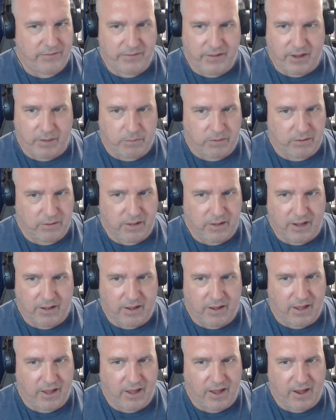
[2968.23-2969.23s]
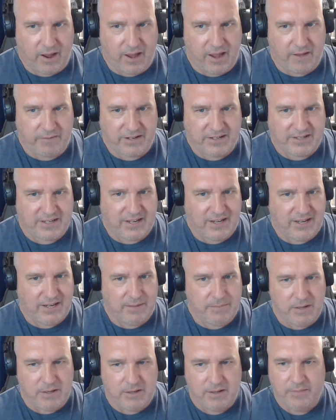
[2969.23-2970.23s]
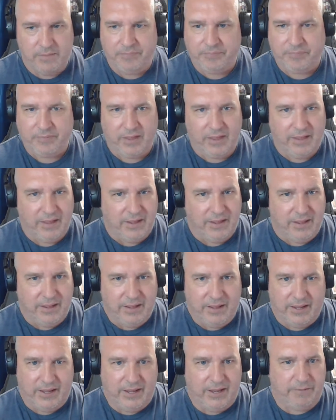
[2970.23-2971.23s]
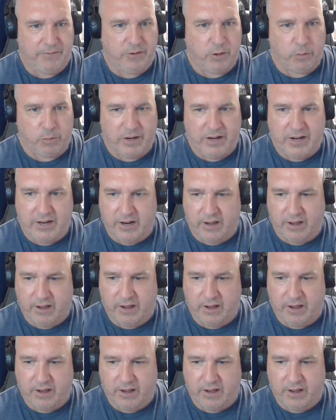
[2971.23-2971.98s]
I have a team. If you read